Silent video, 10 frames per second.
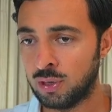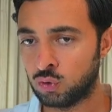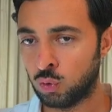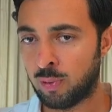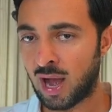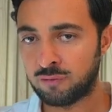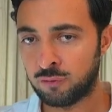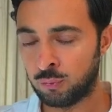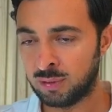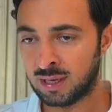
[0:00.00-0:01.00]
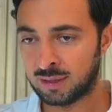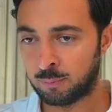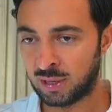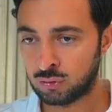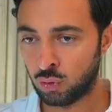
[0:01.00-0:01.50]
to buy for me at
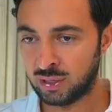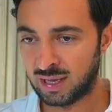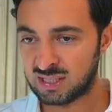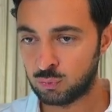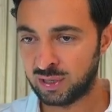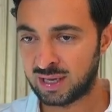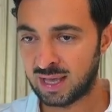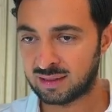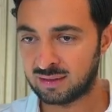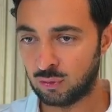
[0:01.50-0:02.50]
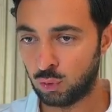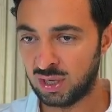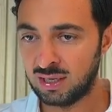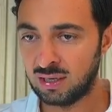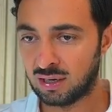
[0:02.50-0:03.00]
Bitcoin is we get
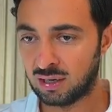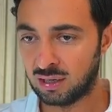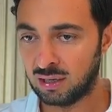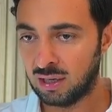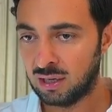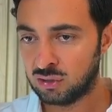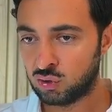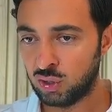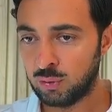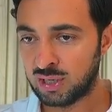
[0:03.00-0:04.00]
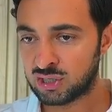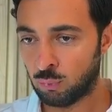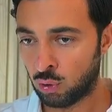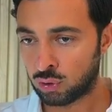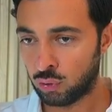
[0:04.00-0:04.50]
really a 3 weeks
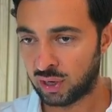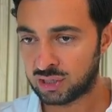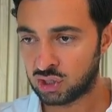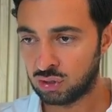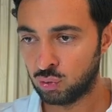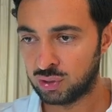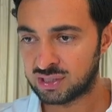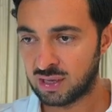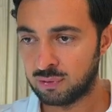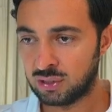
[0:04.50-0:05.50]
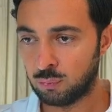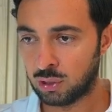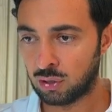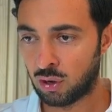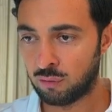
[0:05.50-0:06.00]
more correction to the
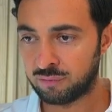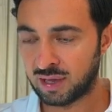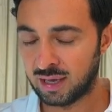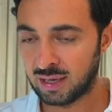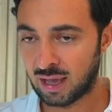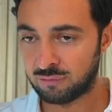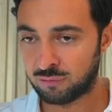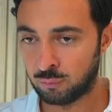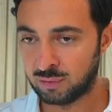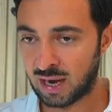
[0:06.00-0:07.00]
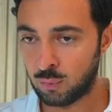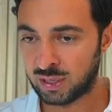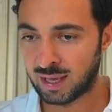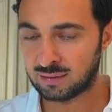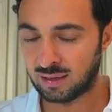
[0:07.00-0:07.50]
71.5k, and from there we
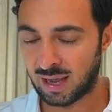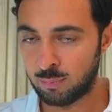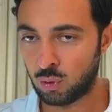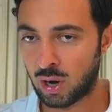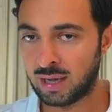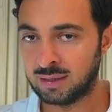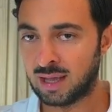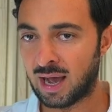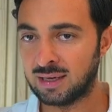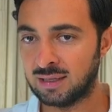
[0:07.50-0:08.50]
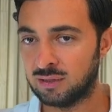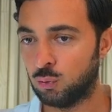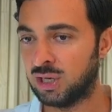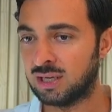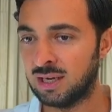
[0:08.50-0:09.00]
get MRI 9 in the
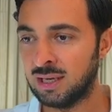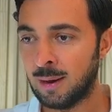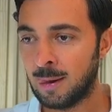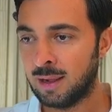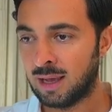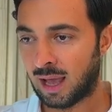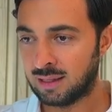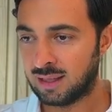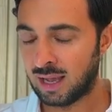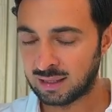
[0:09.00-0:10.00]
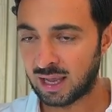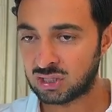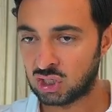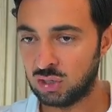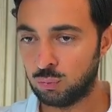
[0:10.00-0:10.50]
weekly, and that
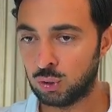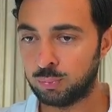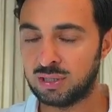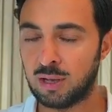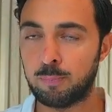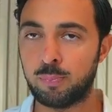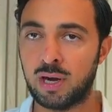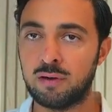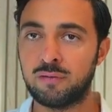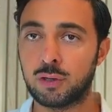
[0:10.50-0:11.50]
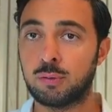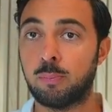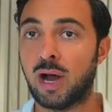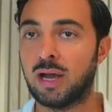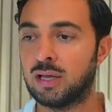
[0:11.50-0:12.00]
actually will be the perfect
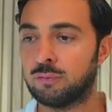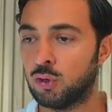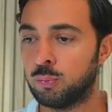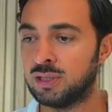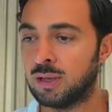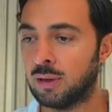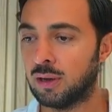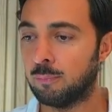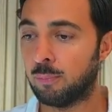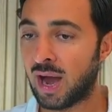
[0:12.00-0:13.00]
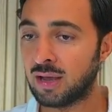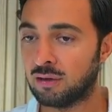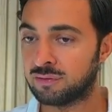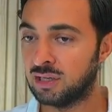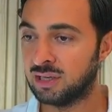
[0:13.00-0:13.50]
buy. It will be the buy
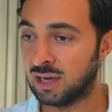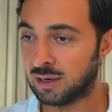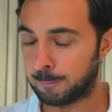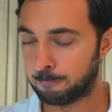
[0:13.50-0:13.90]
of the year